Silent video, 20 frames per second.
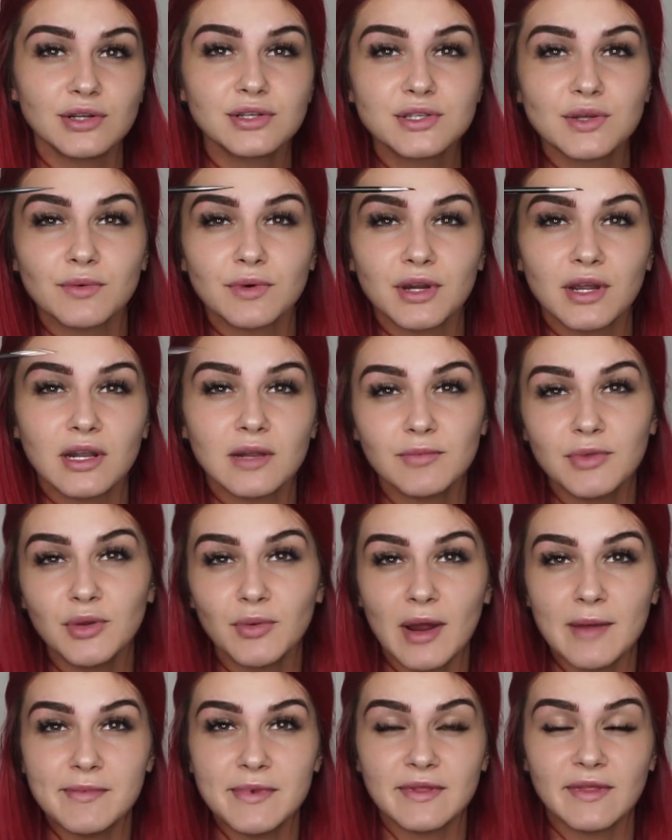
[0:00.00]
So we're going to be
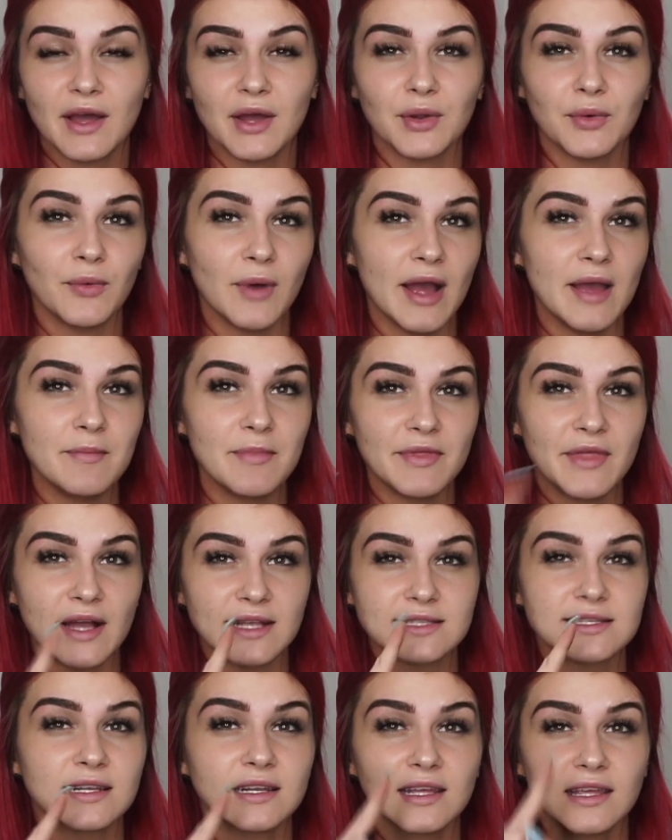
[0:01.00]
wiping that away, but
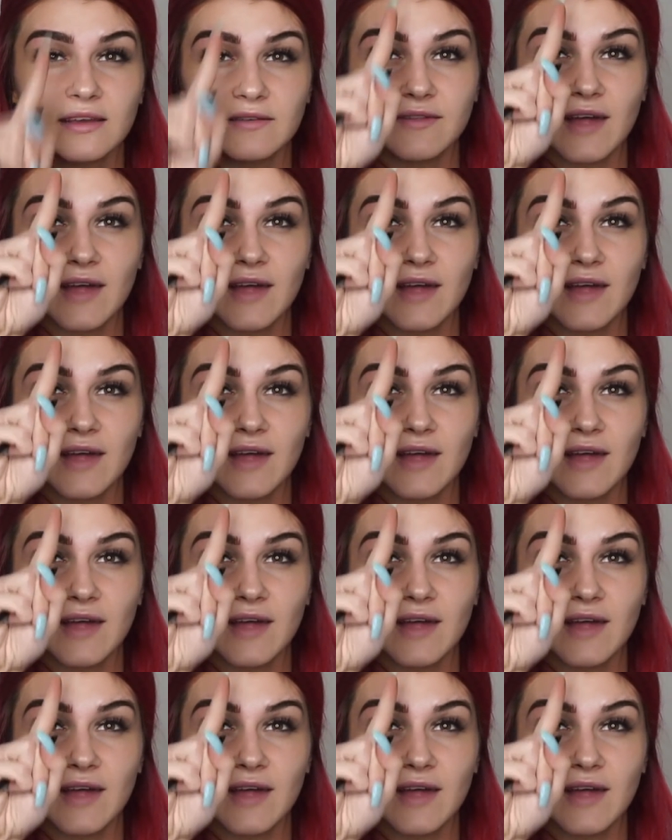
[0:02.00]
that's going to give